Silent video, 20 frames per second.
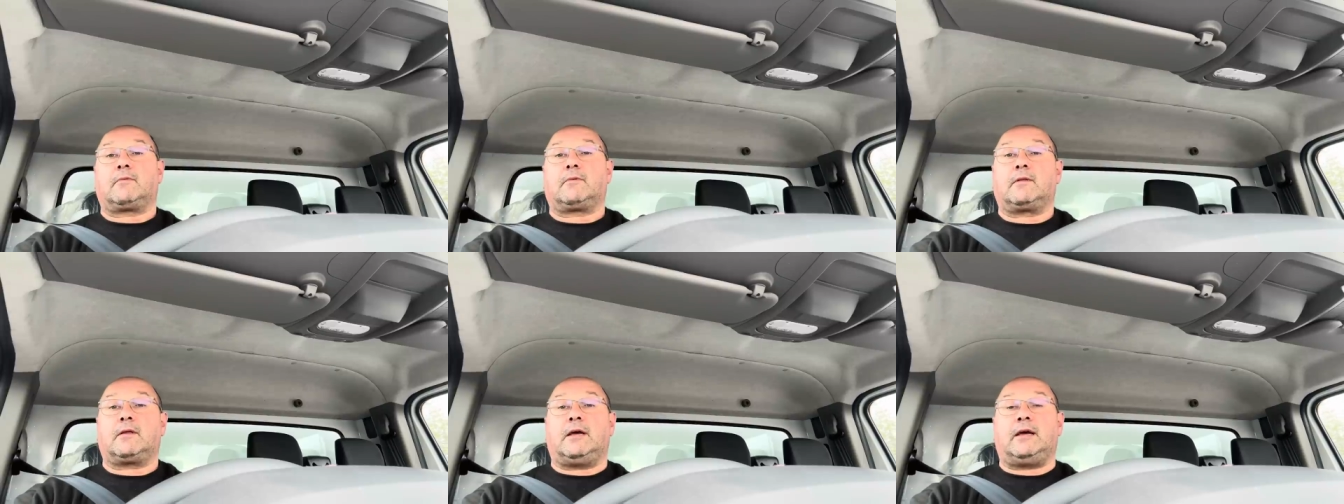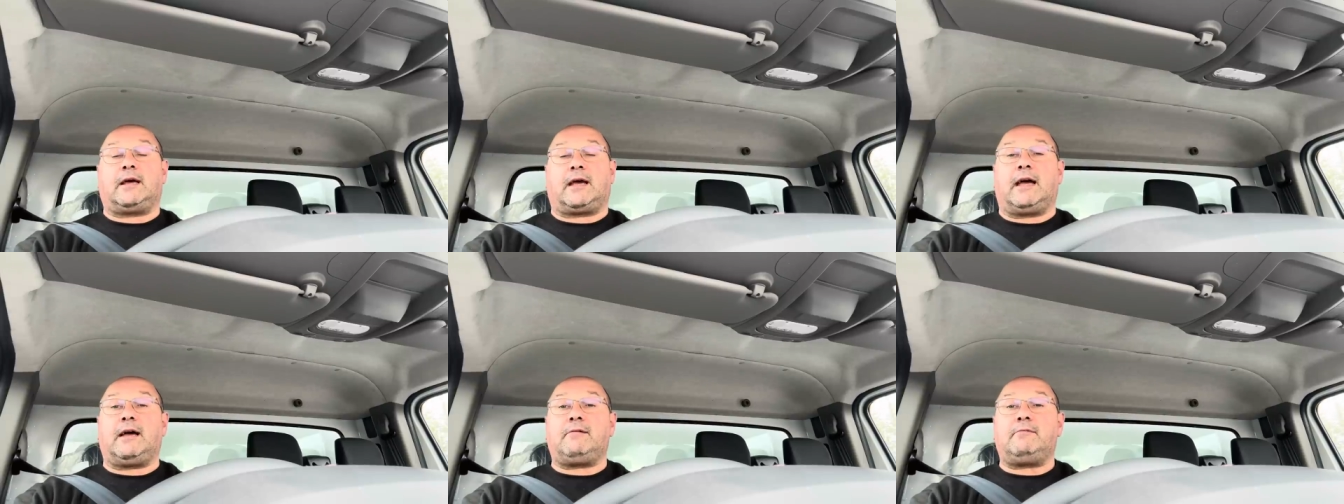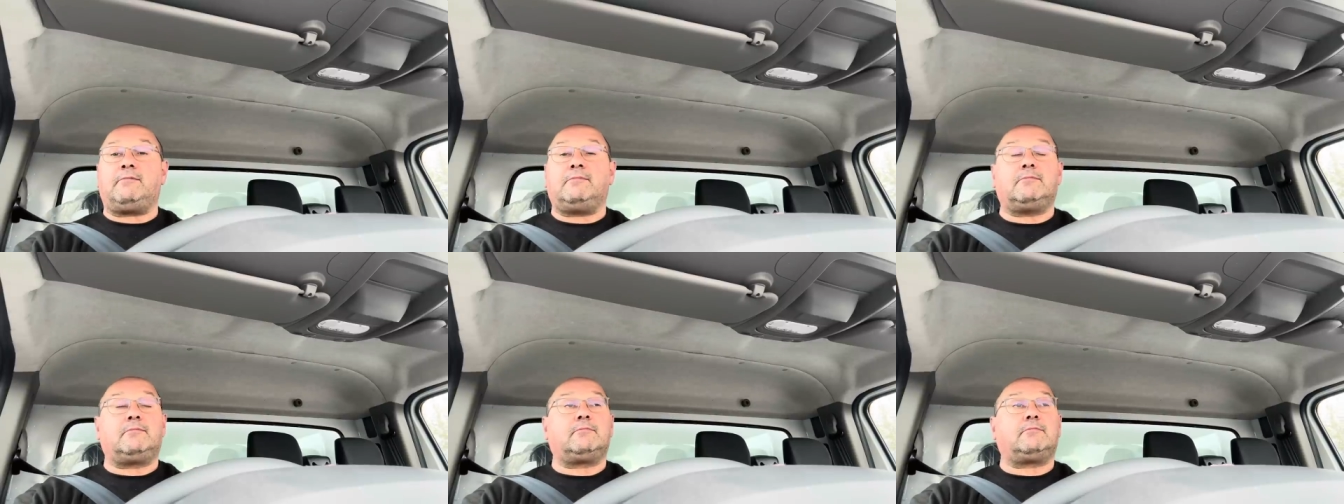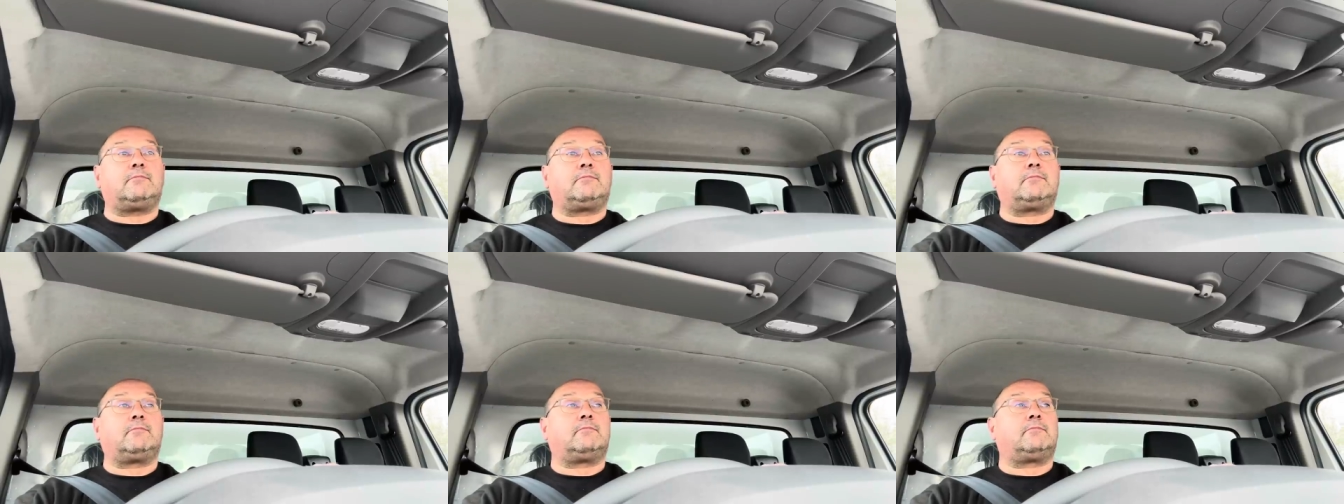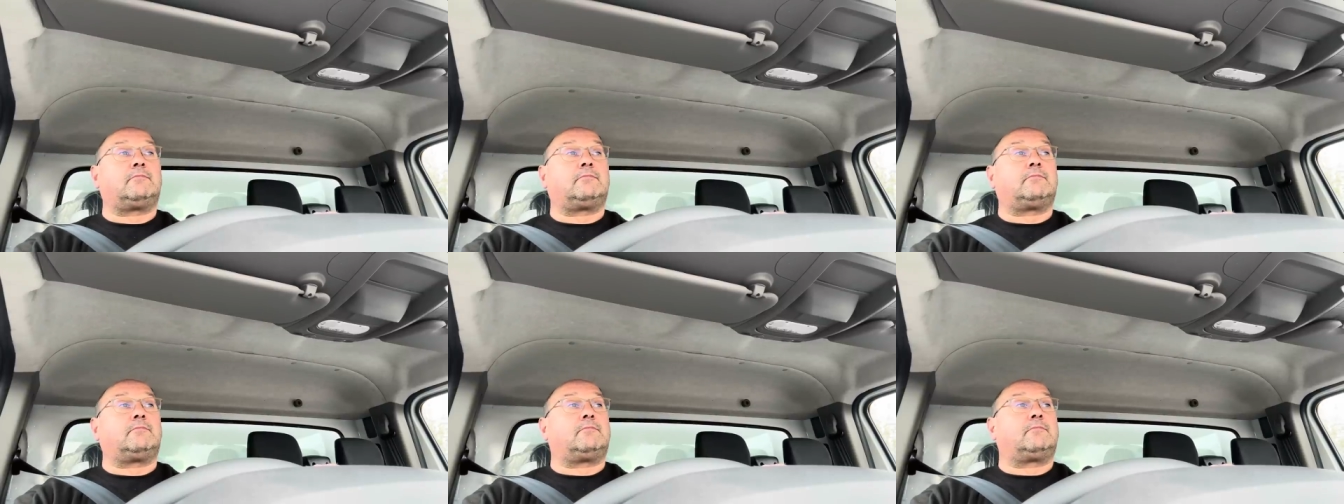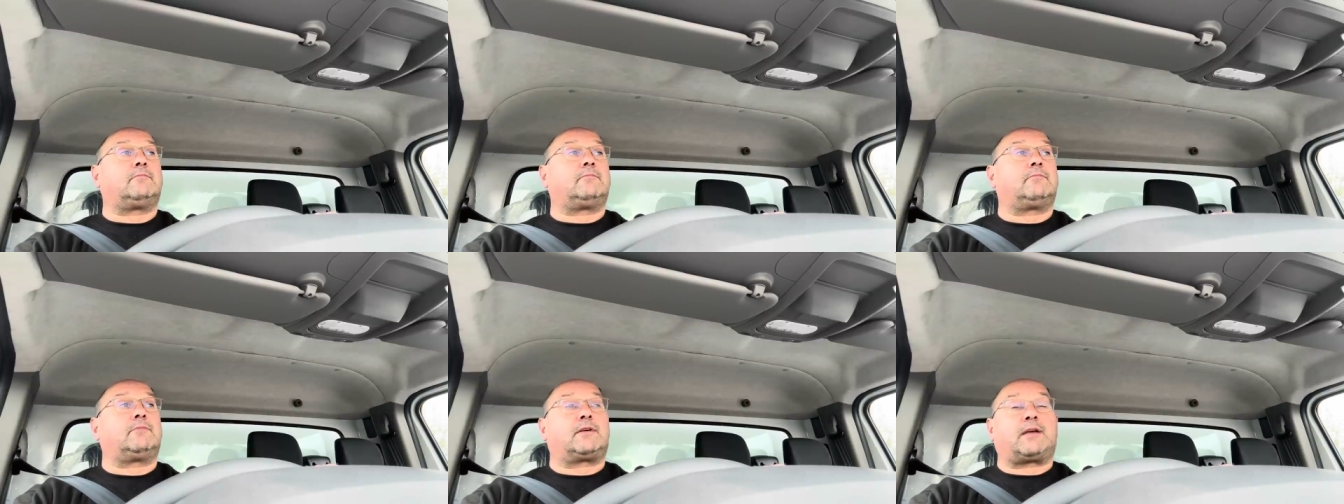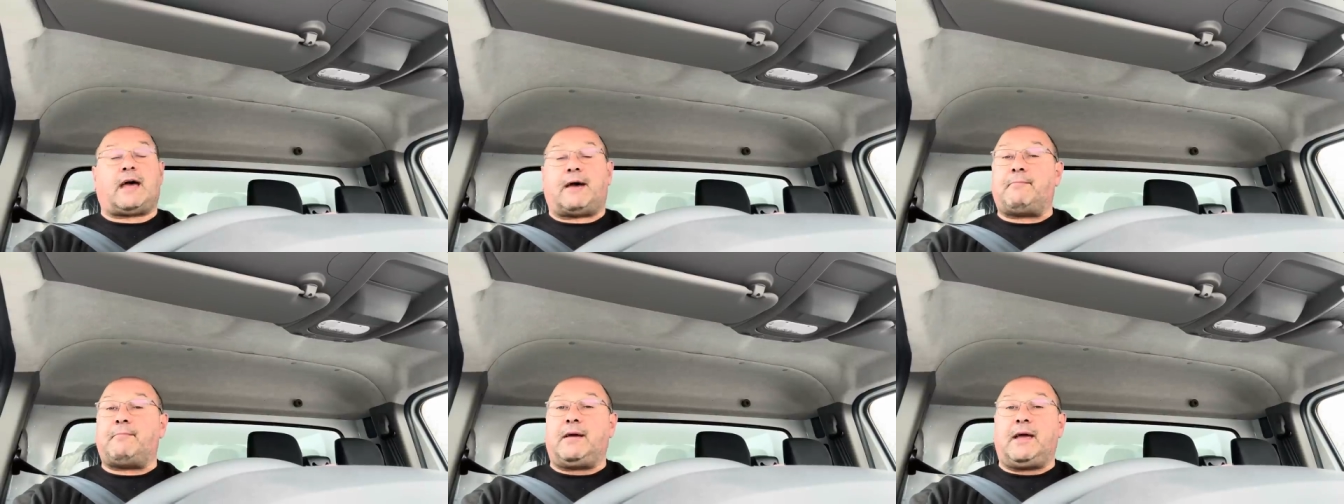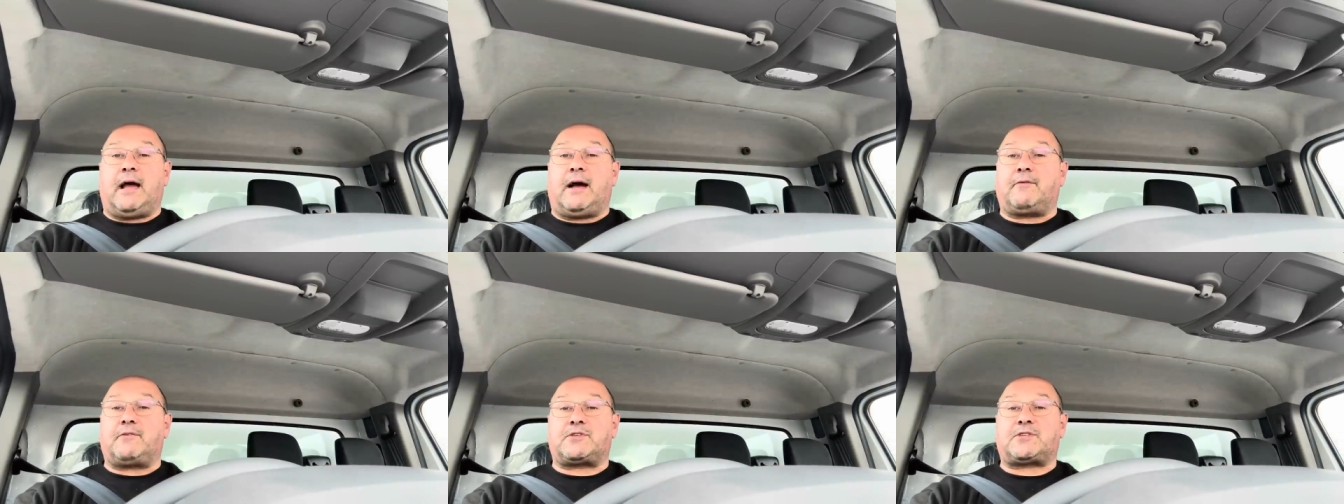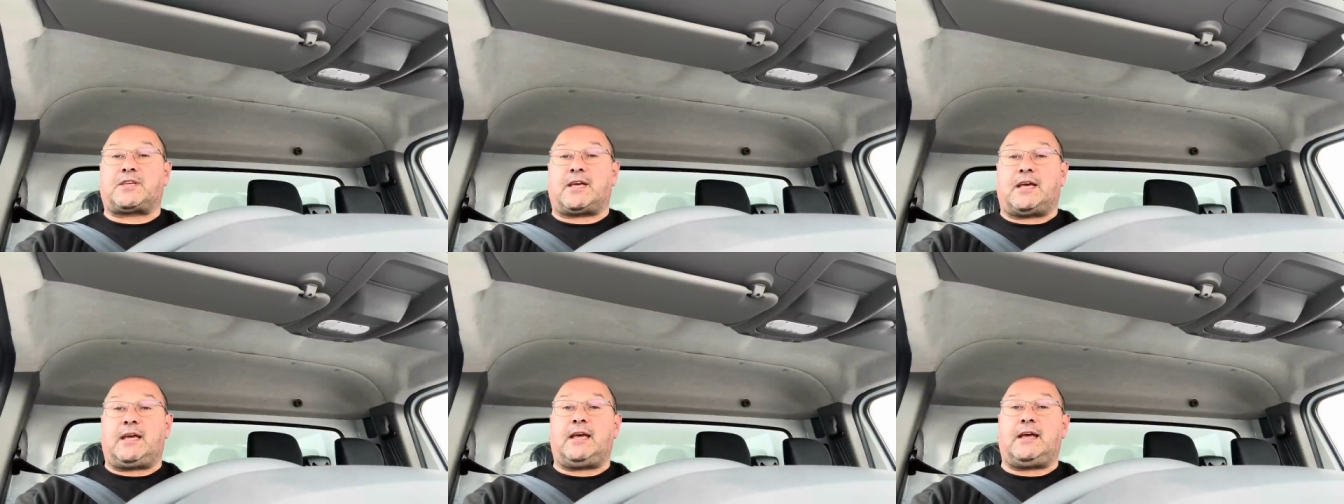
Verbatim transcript: There you go. Kept me out the city,